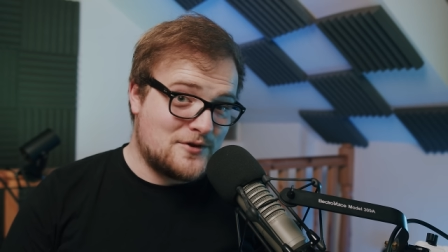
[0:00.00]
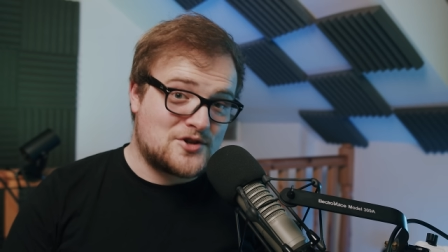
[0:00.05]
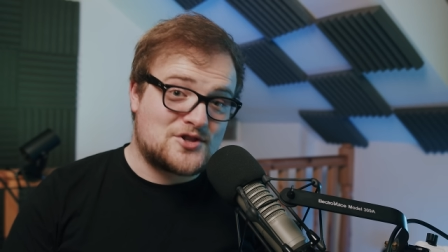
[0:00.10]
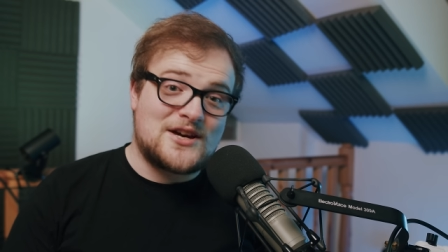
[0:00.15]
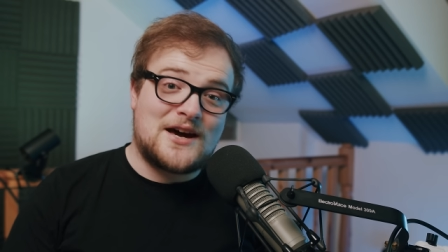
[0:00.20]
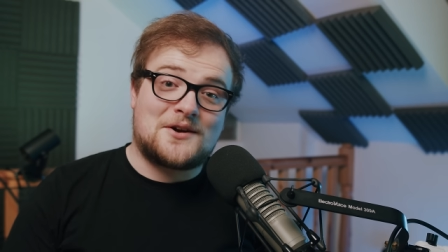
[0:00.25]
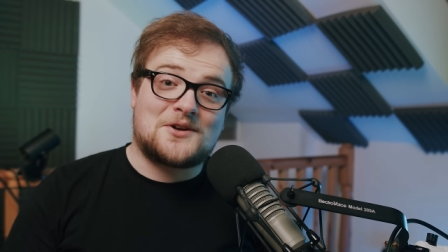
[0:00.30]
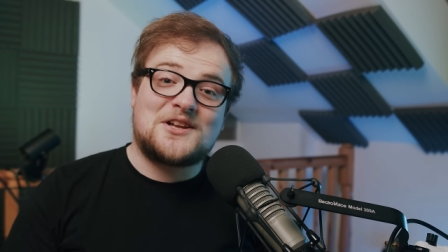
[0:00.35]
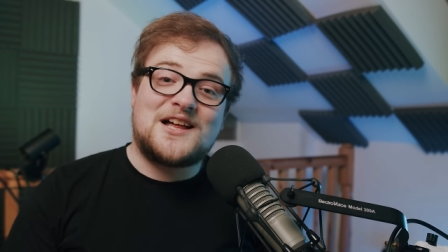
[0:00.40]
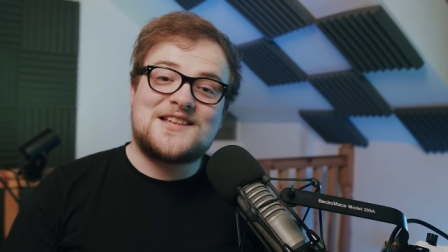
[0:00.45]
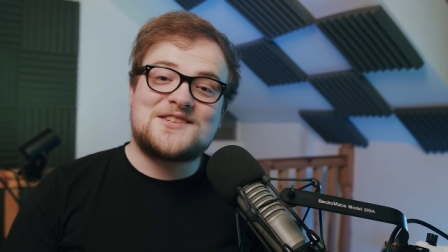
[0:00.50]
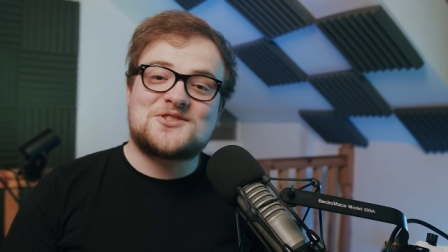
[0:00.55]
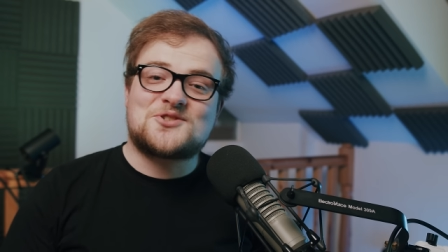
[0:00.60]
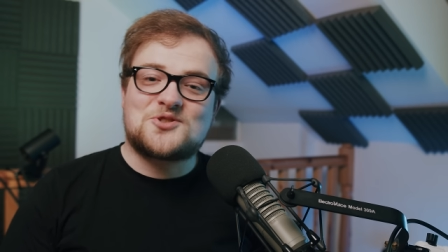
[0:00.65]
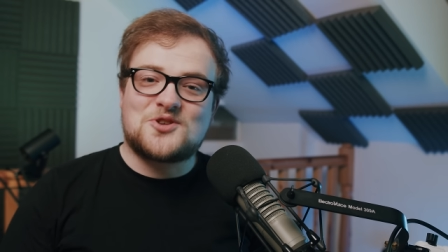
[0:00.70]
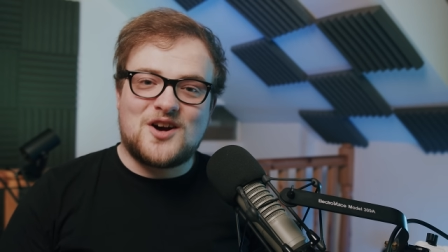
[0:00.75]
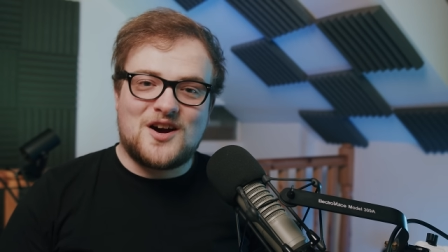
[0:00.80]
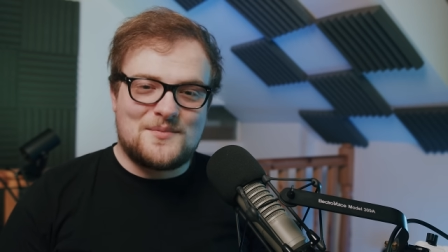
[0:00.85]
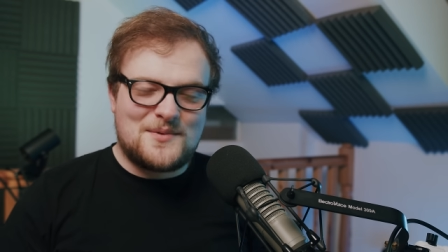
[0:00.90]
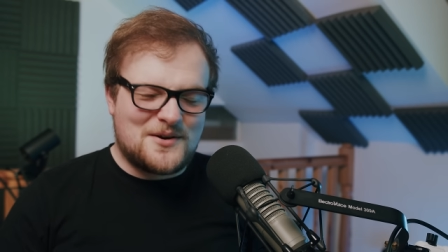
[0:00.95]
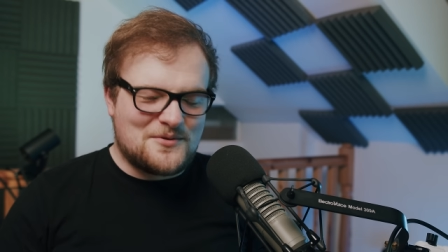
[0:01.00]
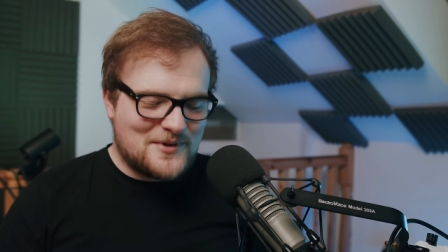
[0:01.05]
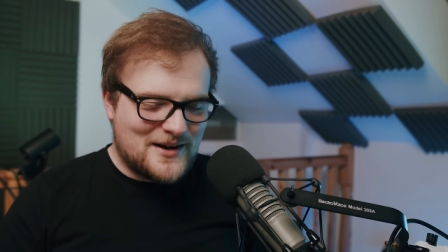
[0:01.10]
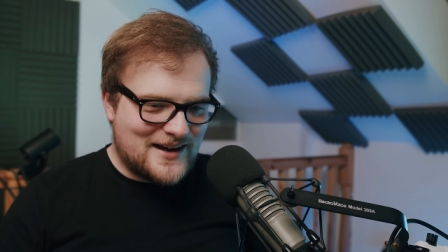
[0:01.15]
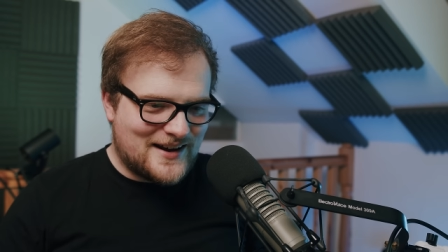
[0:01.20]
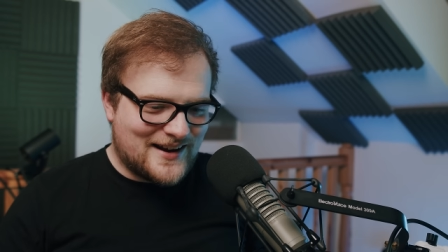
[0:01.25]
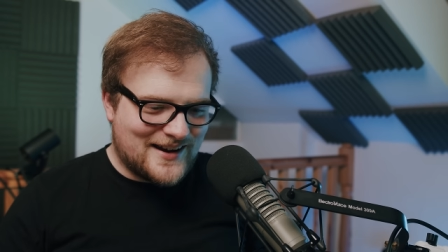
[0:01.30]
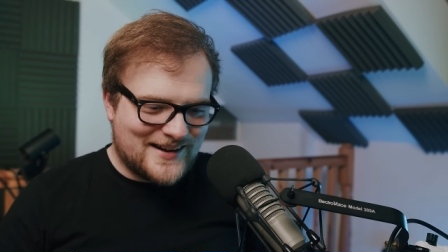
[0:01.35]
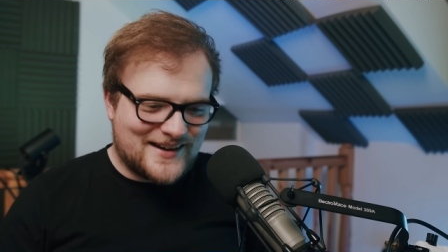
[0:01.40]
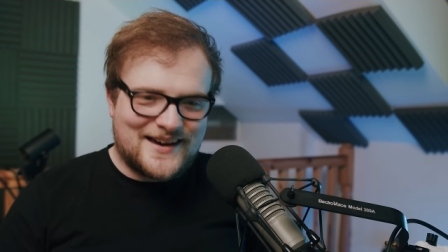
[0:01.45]
the Shadowlands trauma
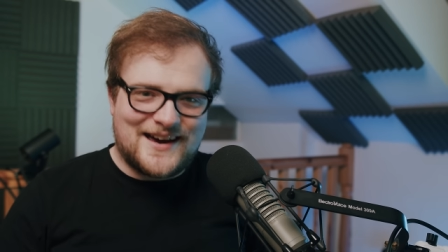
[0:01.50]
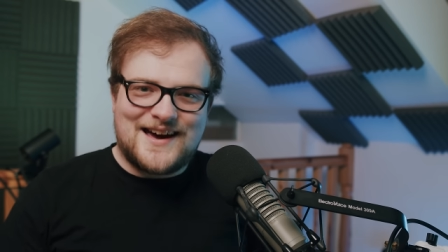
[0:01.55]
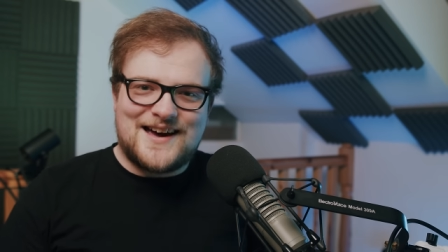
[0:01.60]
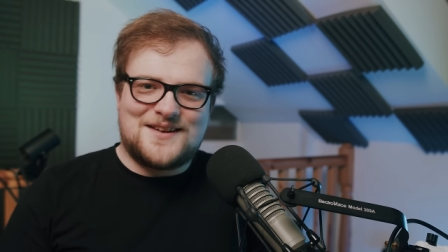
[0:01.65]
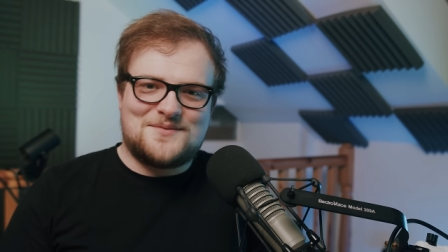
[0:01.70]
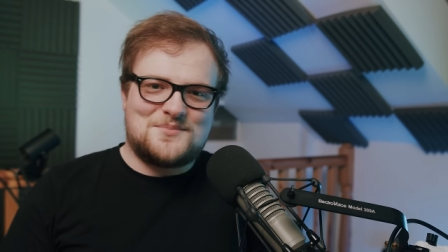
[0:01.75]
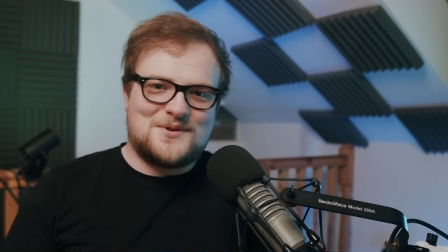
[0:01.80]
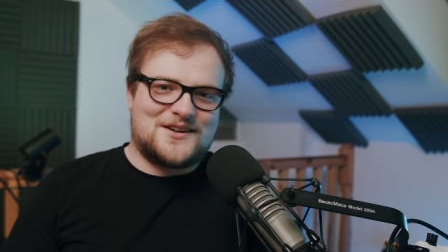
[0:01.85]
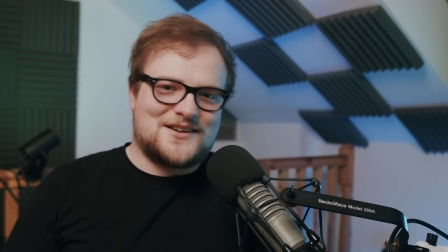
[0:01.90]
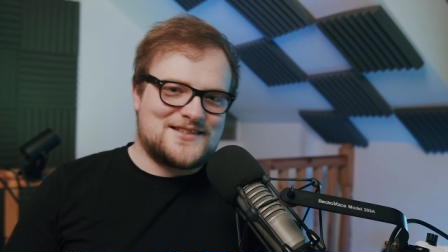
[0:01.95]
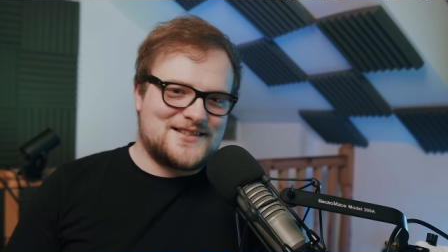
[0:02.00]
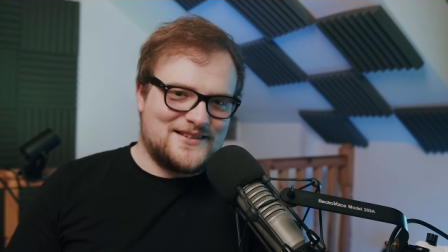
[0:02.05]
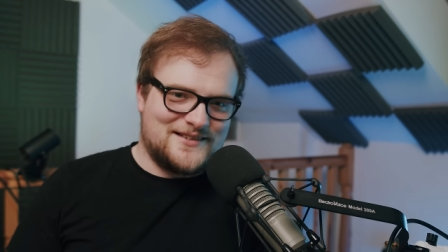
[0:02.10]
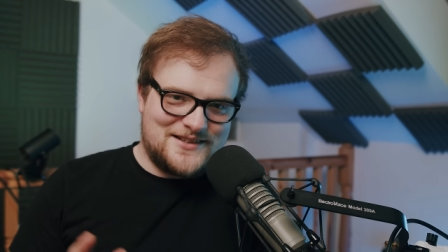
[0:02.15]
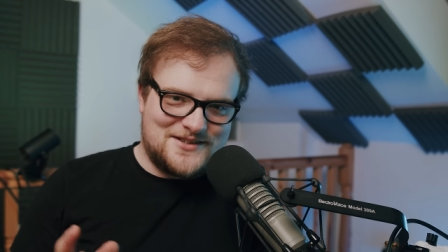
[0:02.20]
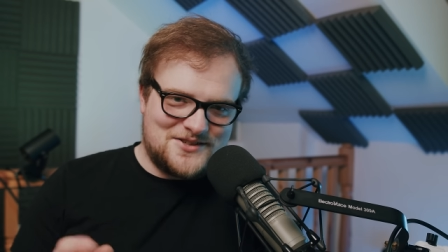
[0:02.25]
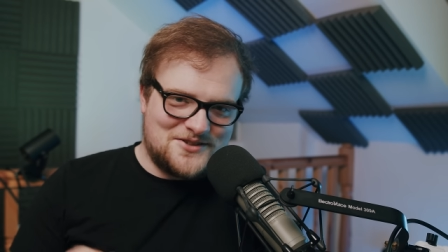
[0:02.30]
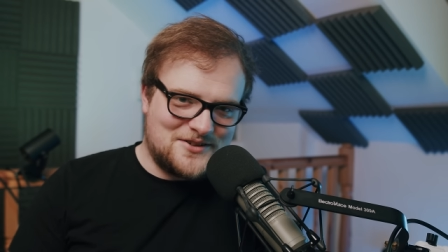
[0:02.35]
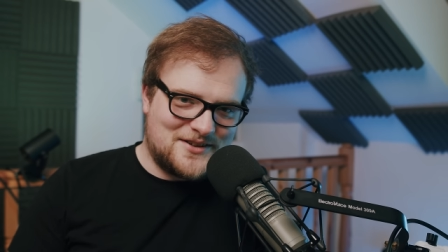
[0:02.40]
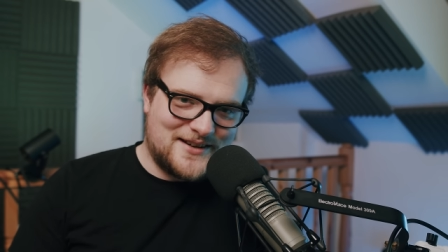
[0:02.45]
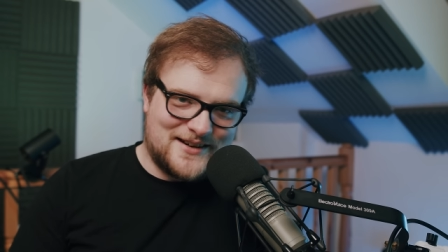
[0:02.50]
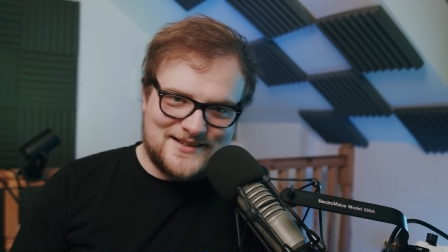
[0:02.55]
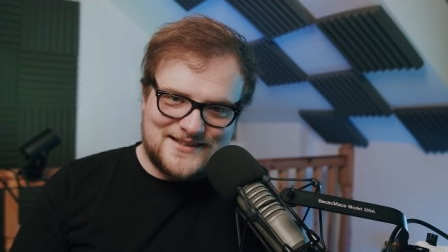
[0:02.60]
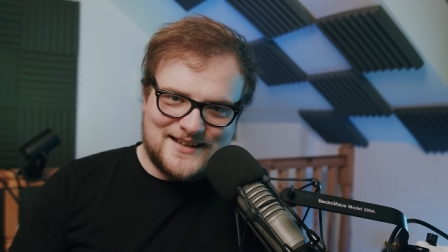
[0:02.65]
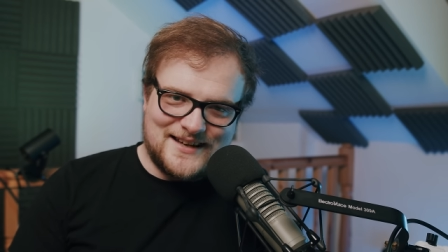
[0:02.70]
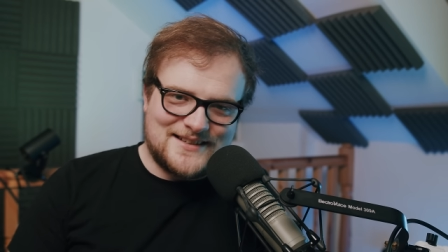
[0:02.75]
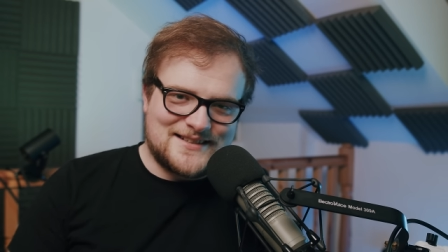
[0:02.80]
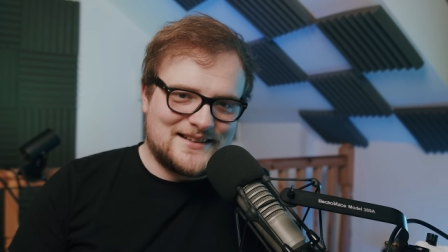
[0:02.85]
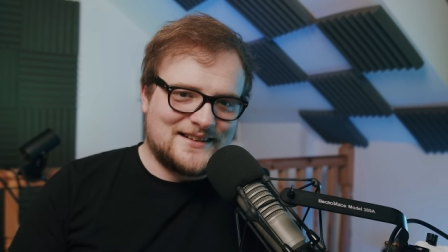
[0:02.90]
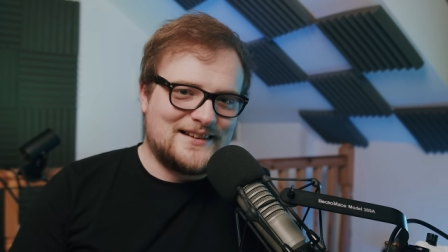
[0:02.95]
when I can, because at least you guys
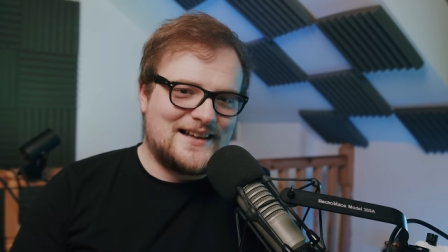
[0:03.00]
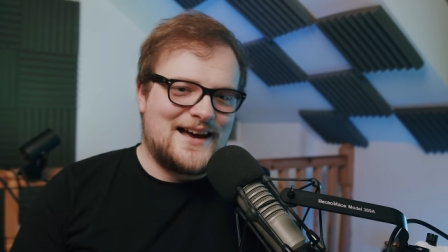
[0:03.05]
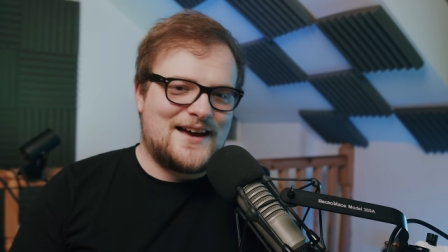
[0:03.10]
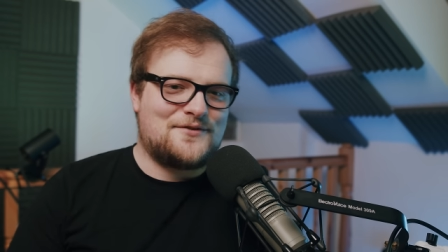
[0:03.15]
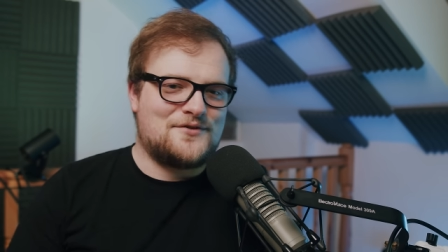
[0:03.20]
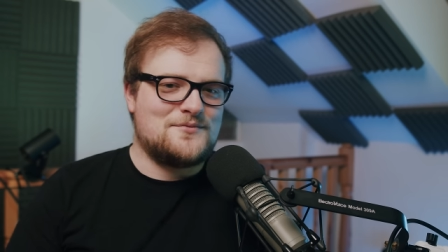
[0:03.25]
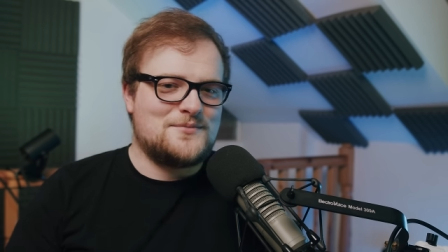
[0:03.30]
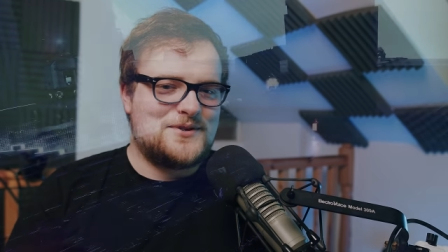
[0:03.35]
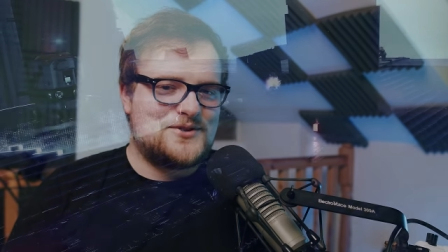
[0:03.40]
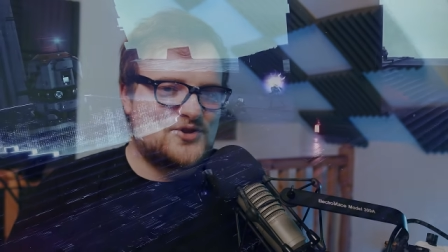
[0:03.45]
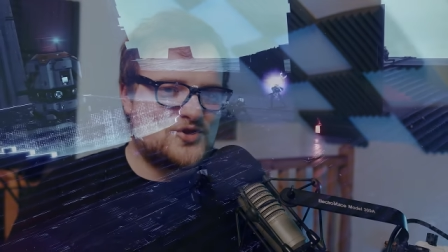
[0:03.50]
get to laugh at me